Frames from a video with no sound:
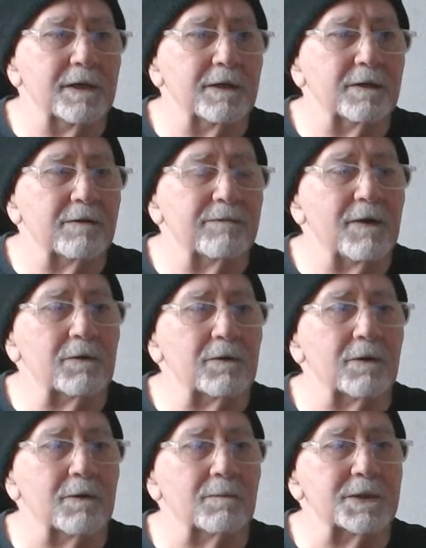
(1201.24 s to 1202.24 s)
in the
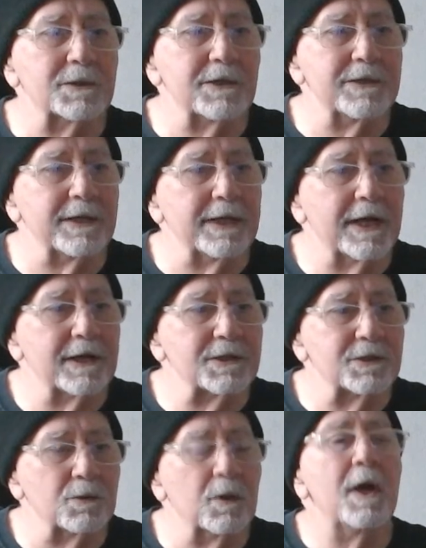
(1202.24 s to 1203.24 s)
fulcrum till you can get
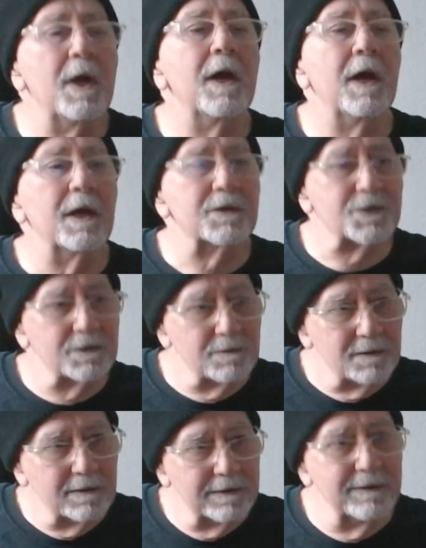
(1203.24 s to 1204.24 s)
to as
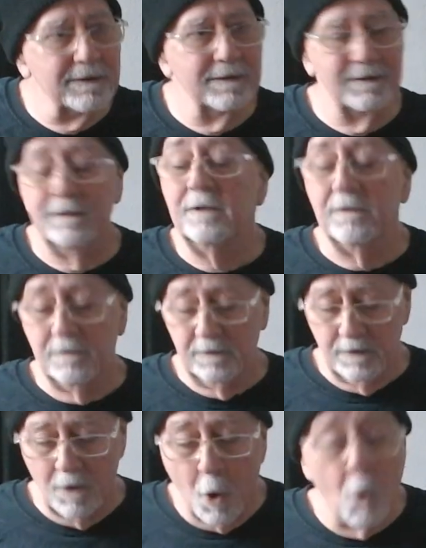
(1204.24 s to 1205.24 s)

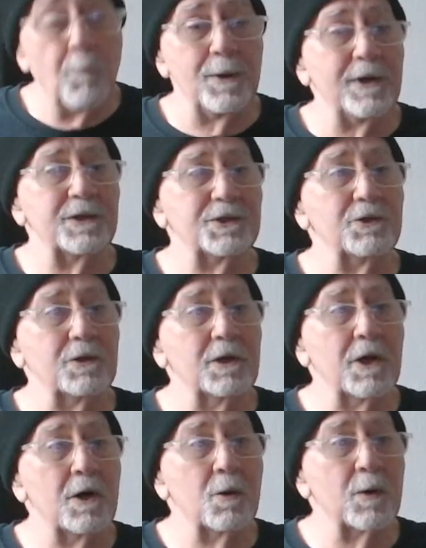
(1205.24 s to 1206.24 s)
open as you can
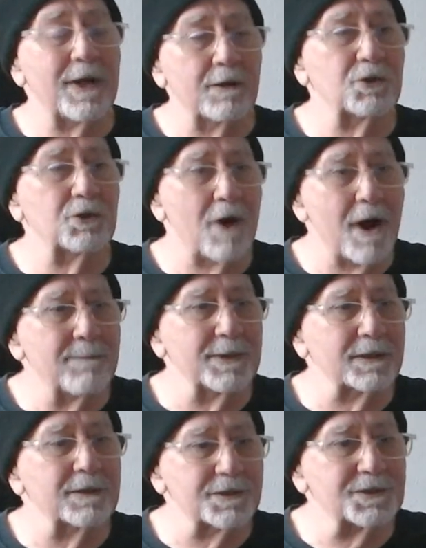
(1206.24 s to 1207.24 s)
go without
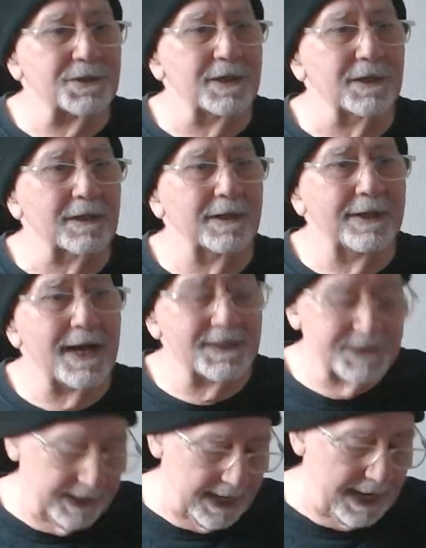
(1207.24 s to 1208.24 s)
dropping the stick. And
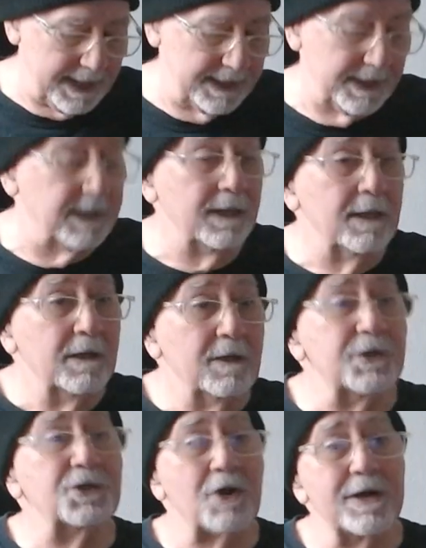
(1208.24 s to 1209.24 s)
that's at 80.
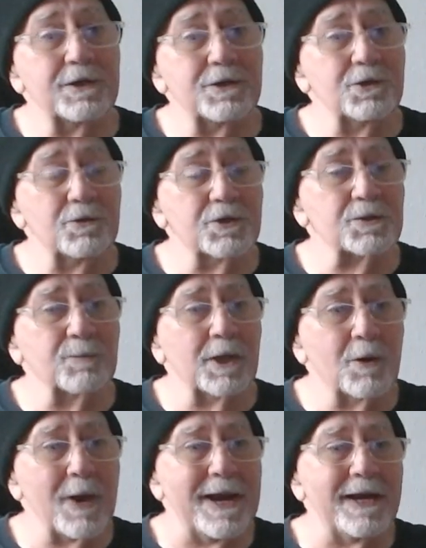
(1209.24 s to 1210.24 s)
You try to do this
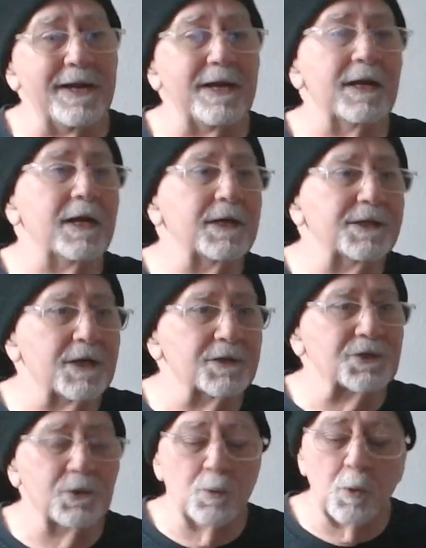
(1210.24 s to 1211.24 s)
below 80, it
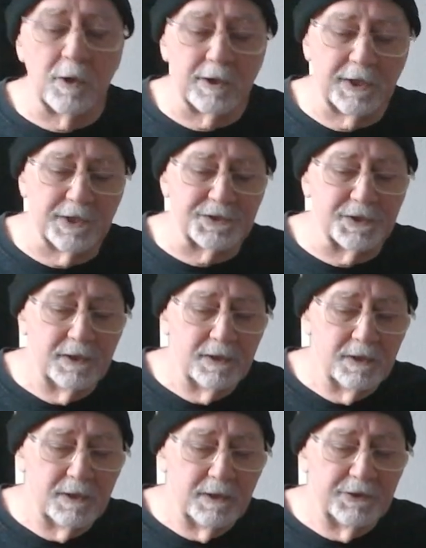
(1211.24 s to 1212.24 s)
doesn't work because
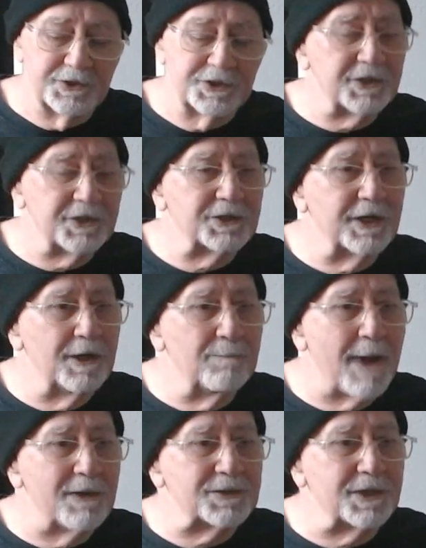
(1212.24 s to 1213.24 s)
the stick's going to
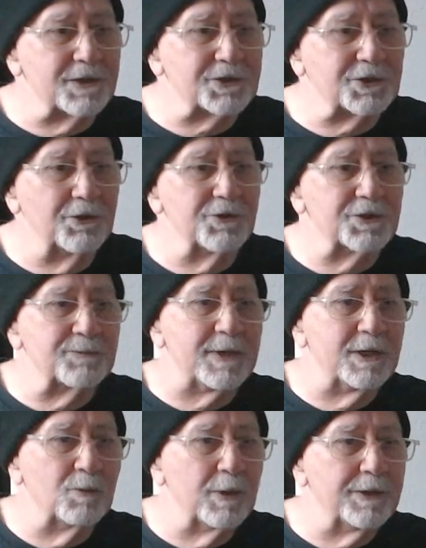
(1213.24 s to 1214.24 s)
bounce at a certain
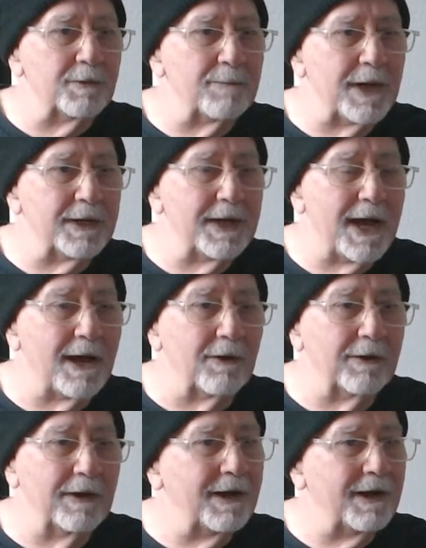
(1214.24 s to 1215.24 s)
speed when you bend down,
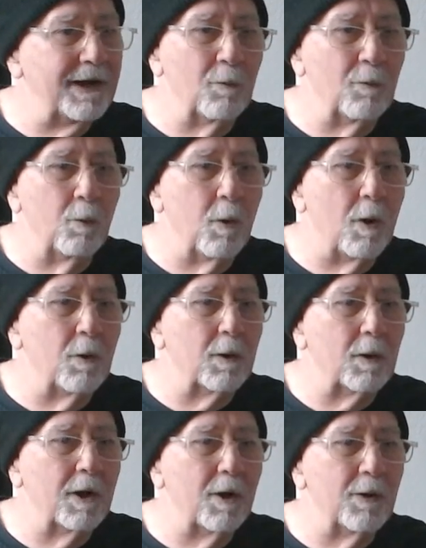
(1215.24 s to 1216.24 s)
and it
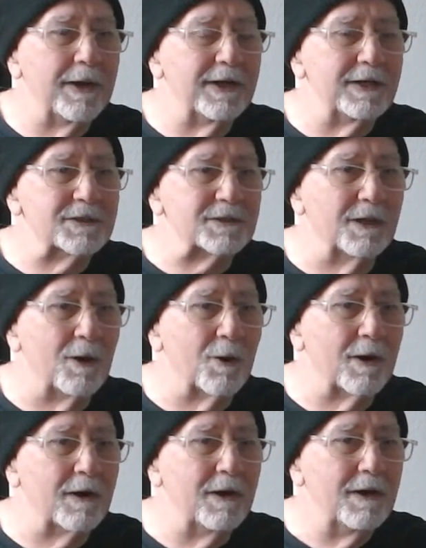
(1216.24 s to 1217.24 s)
won't go any
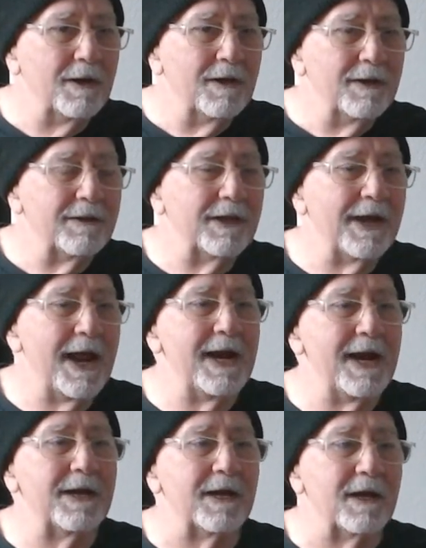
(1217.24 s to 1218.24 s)
slower than
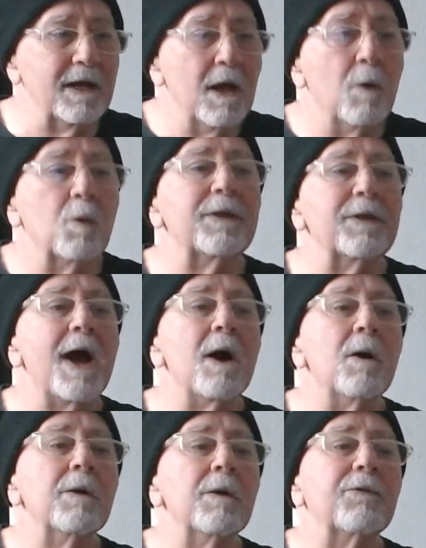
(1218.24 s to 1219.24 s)
80
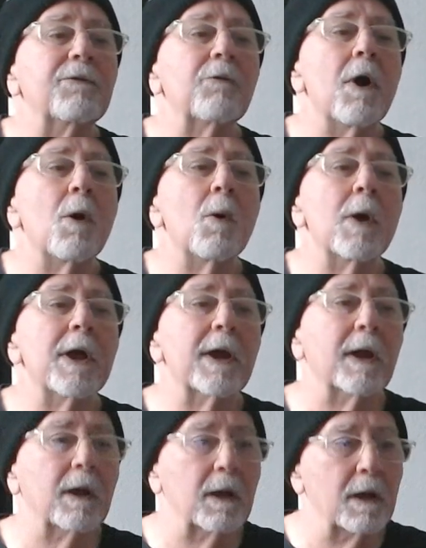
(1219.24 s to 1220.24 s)
without
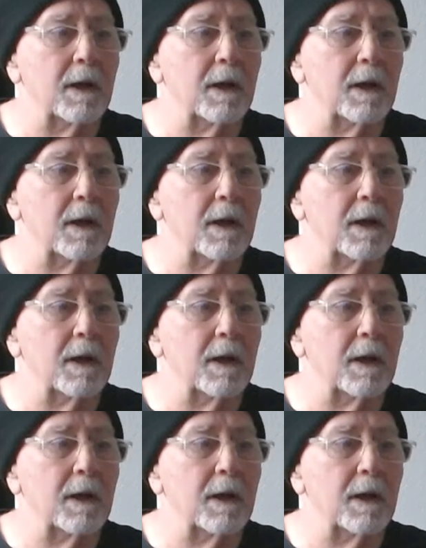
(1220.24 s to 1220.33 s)
throwing